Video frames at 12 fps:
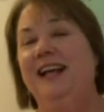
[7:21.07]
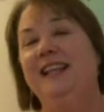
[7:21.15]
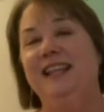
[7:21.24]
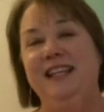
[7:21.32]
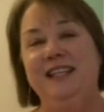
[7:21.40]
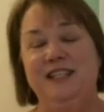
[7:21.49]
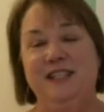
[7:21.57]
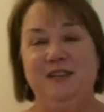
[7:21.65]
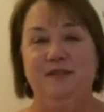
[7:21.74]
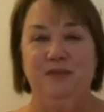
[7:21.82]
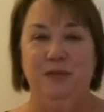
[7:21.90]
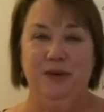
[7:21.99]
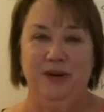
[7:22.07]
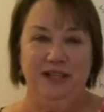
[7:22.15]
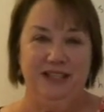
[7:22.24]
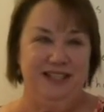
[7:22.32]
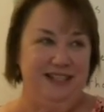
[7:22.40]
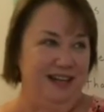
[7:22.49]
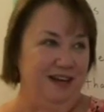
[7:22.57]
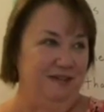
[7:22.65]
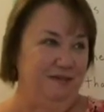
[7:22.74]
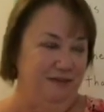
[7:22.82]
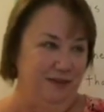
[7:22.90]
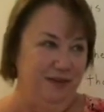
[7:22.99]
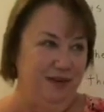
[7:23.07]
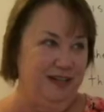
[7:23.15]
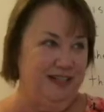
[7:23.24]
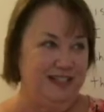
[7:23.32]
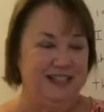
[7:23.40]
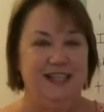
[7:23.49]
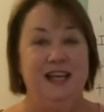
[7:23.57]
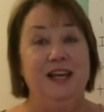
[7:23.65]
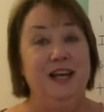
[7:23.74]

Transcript: list of words done first